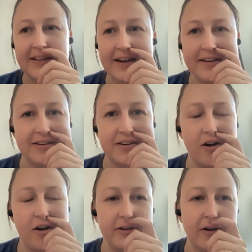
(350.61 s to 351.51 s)
like
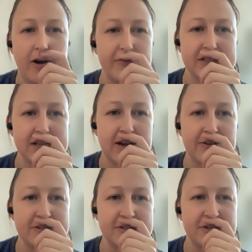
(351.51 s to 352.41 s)
office
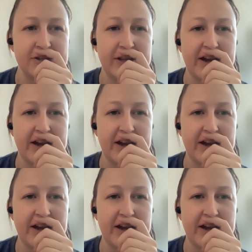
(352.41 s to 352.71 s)
hours or a